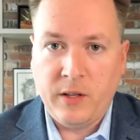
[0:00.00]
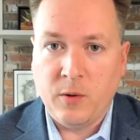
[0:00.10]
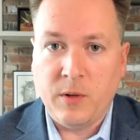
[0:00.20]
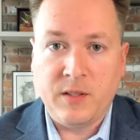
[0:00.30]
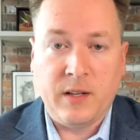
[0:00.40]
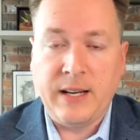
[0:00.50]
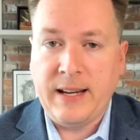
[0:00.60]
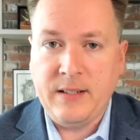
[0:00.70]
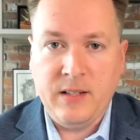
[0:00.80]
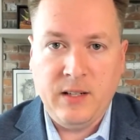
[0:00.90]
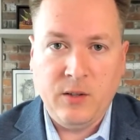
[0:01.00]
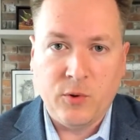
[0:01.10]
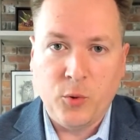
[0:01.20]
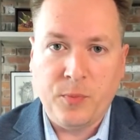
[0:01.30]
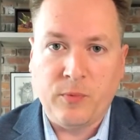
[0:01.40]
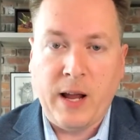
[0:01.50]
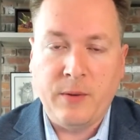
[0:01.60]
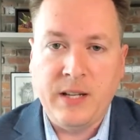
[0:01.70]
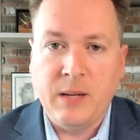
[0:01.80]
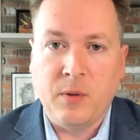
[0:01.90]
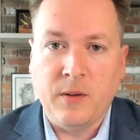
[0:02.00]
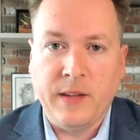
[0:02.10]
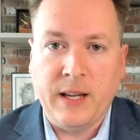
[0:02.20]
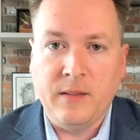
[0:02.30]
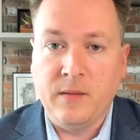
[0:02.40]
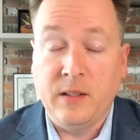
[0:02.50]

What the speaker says: there was a 19-group roundtable that,